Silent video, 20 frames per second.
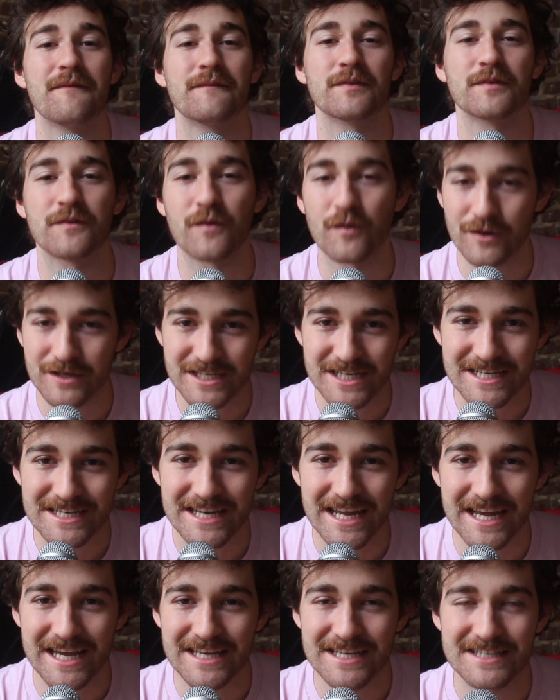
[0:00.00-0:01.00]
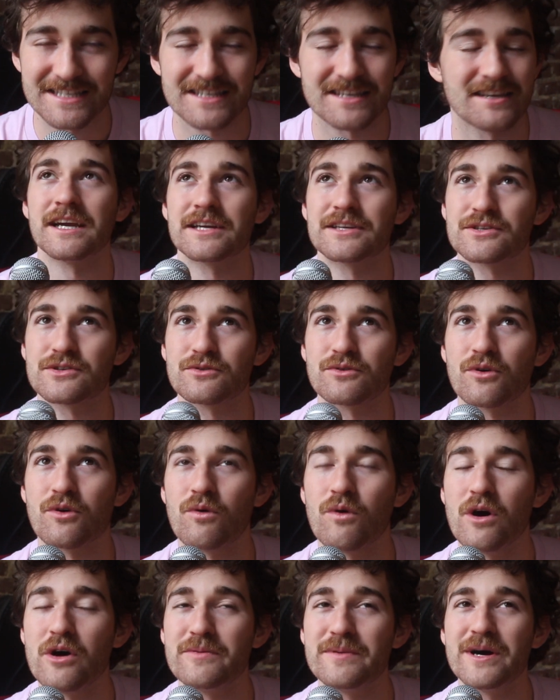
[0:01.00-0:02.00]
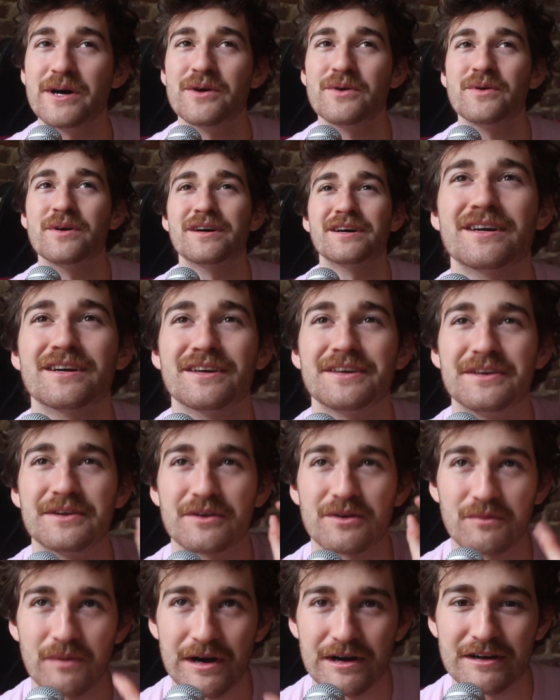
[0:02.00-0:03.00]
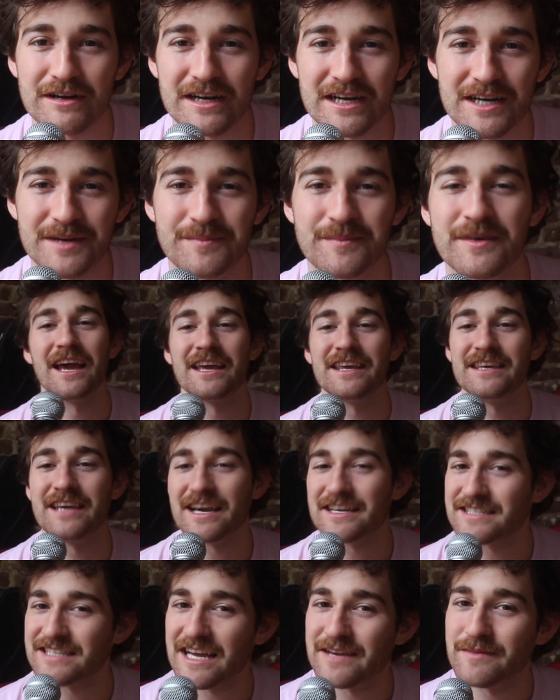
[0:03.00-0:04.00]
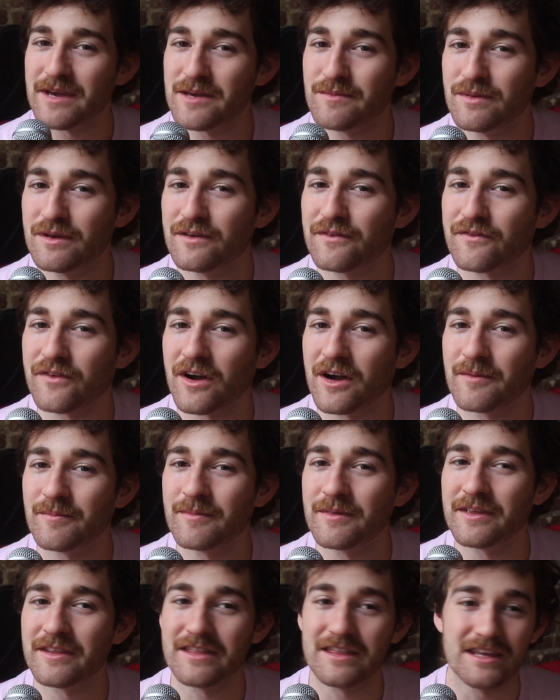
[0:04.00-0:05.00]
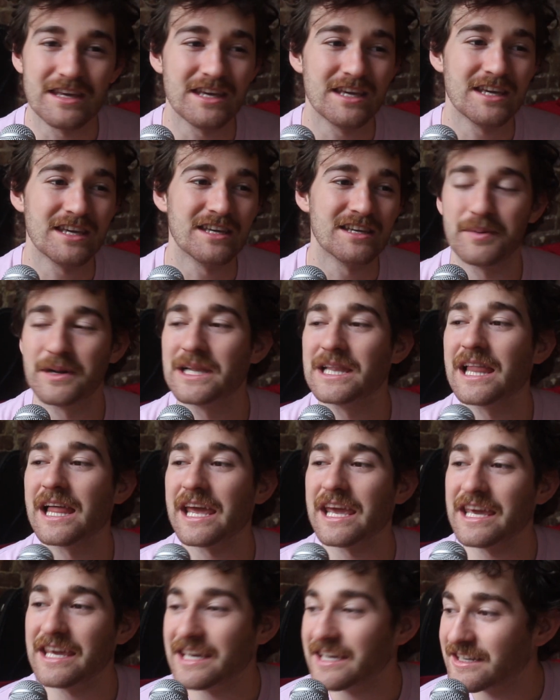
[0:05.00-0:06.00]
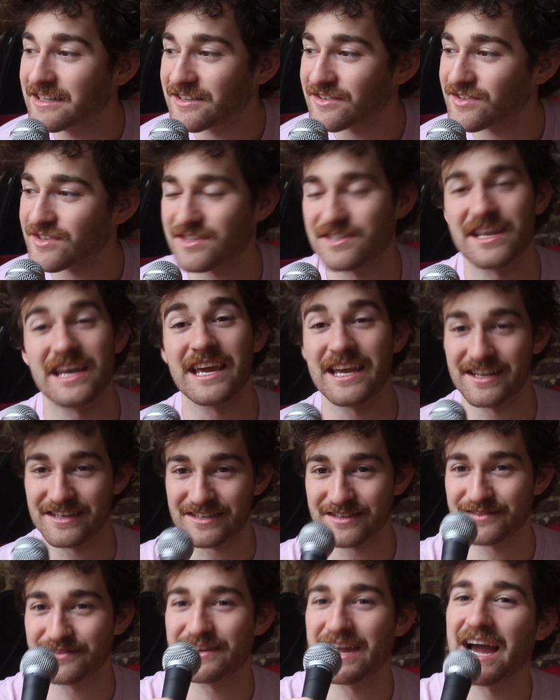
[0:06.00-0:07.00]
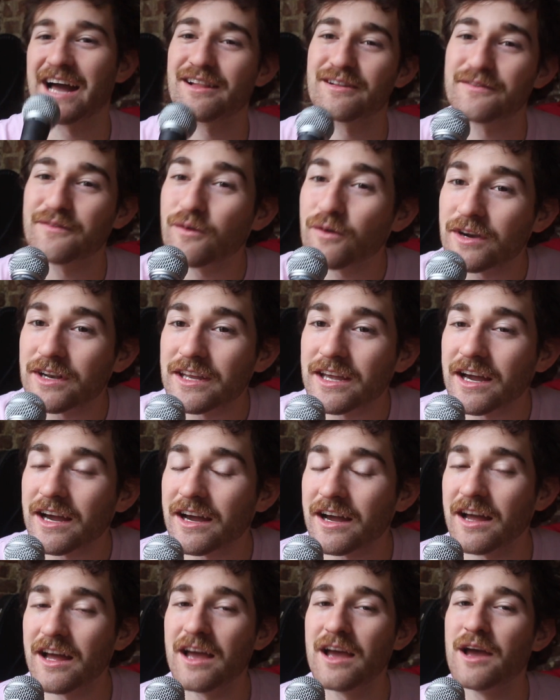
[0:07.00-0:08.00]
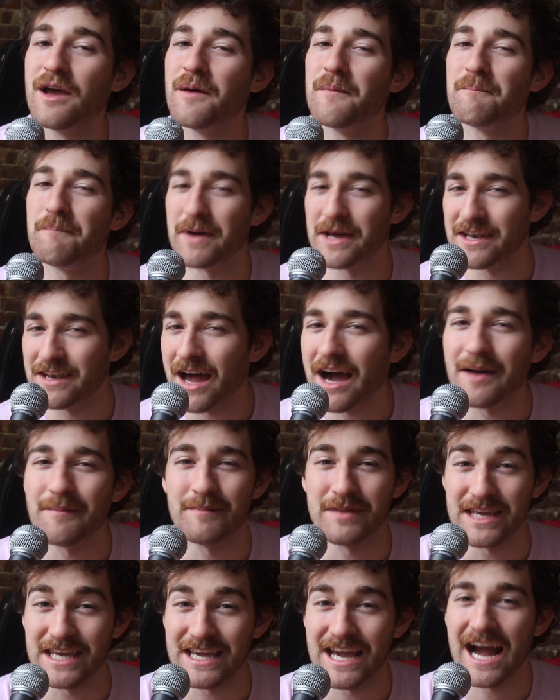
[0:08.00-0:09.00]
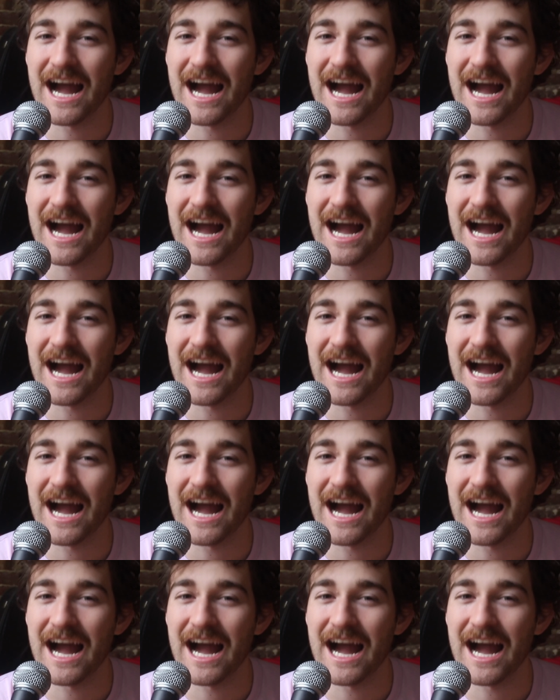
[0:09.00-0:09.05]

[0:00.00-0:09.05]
for 14 days. Andrew Cuomo, you're welcome. Yes, I may be from the plagued state of California, but not me.